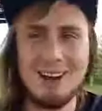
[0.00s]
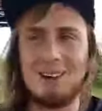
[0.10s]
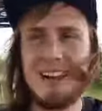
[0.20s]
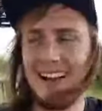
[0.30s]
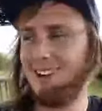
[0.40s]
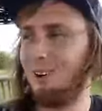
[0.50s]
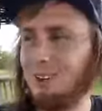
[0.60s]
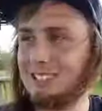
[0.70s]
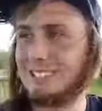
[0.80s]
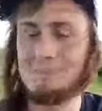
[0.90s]
Okay,
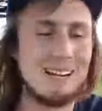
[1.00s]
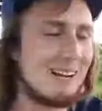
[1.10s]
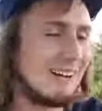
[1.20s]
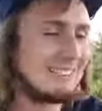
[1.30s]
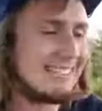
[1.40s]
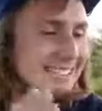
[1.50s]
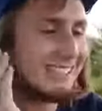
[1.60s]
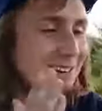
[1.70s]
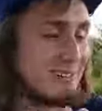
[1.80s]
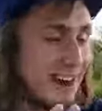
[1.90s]
awesome, Klaas. That's
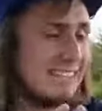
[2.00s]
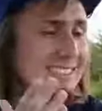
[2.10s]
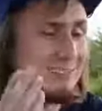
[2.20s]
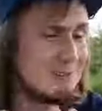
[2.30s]
a great,